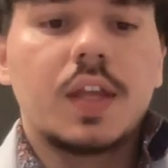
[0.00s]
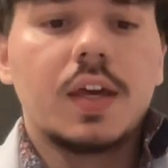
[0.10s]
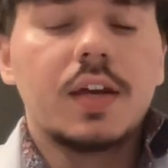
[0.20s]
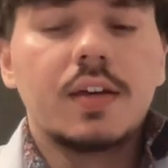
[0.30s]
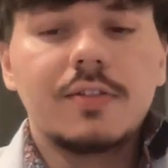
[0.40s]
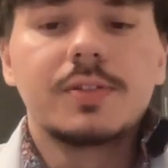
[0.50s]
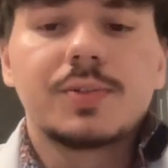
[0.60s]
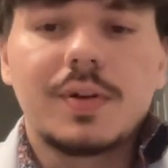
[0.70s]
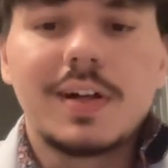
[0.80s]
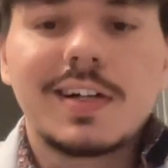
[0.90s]
Hey, what's
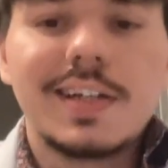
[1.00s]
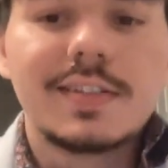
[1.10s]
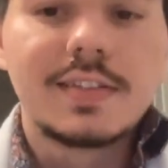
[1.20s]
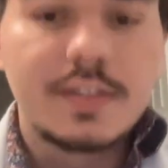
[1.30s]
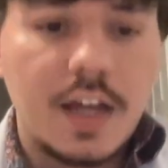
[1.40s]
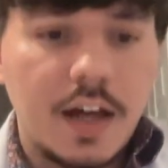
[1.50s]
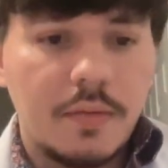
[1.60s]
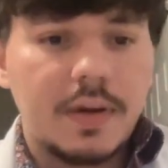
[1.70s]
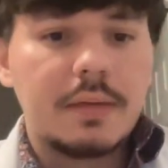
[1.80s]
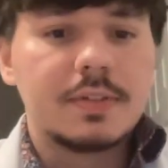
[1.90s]
going on, guys?
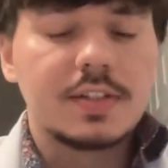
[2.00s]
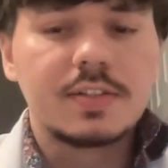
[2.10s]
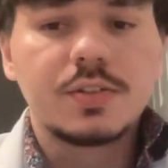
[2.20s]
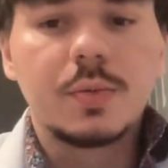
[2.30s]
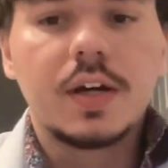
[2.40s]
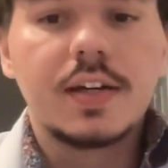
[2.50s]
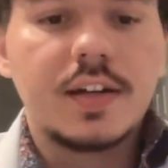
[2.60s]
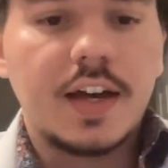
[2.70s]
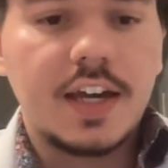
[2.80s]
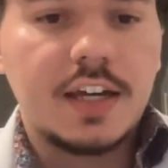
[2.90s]
My name is Hunter
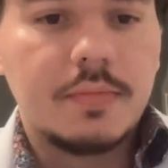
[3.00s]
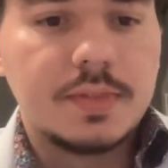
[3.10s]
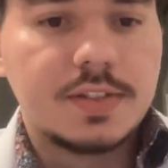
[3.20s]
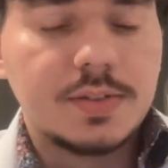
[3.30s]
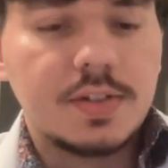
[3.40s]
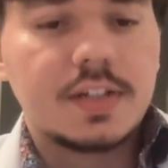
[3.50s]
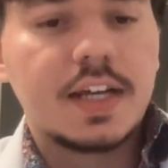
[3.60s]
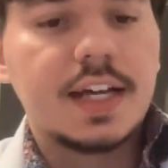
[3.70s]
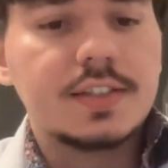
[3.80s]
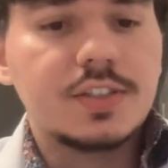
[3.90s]
White. I am a student
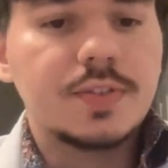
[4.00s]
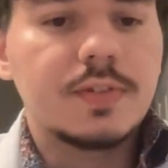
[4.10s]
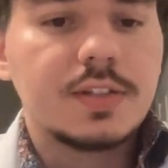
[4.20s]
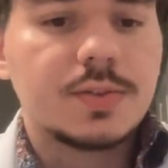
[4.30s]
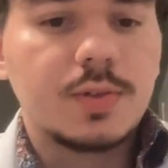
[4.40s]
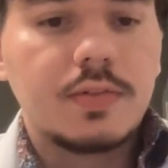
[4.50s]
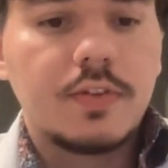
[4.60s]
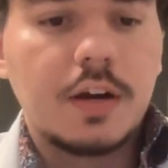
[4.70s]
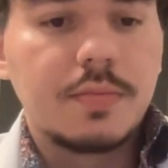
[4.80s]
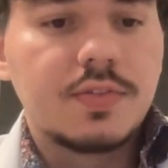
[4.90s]
at the DeVille School of
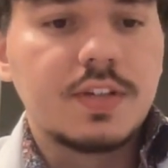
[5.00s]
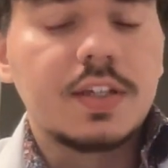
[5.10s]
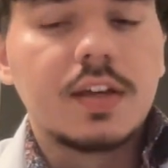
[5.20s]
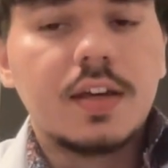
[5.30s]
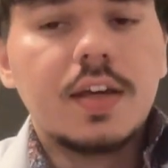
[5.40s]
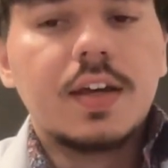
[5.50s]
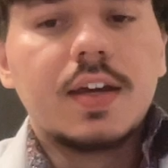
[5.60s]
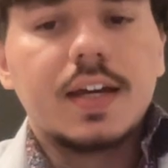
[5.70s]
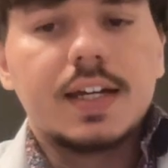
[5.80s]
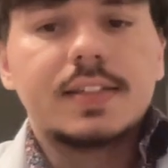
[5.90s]
Pharmacy,
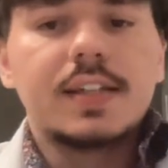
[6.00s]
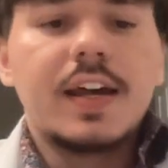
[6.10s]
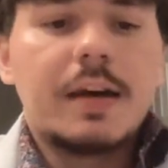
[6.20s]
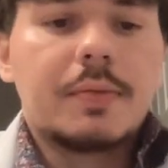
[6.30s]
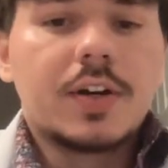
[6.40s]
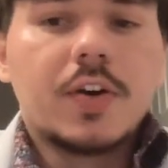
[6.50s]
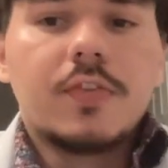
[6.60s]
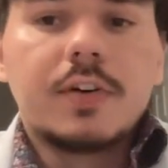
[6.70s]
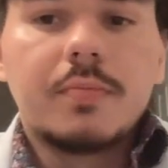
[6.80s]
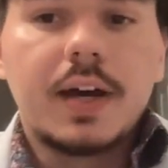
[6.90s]
and today I'm going to go
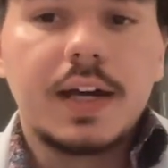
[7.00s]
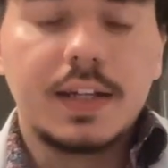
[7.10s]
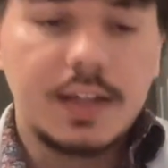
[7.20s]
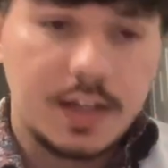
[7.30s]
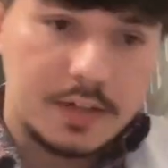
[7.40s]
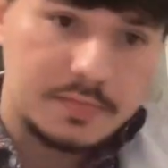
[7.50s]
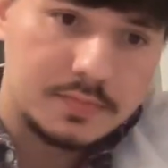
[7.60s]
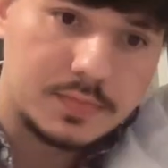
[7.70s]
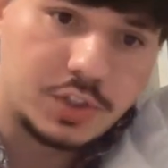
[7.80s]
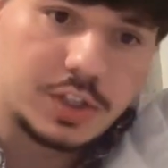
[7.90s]
over my
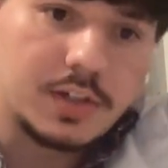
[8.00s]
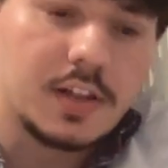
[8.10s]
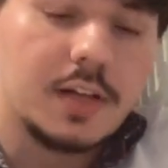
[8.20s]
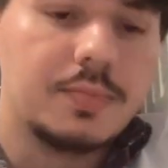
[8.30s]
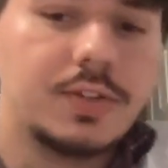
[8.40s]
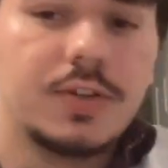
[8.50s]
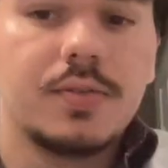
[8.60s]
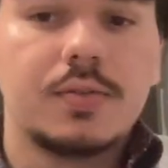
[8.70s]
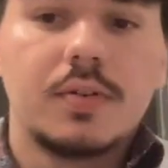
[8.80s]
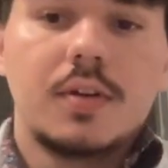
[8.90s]
Journal Club 2.